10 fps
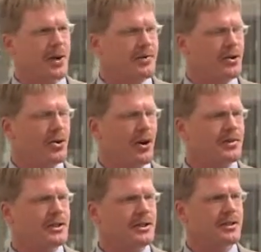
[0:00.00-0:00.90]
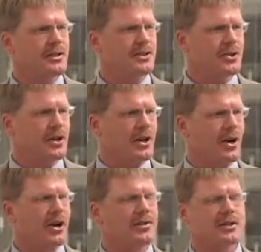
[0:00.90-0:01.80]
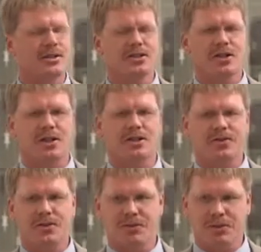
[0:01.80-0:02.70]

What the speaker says: We have two offices, Sterling office in Charlottesville,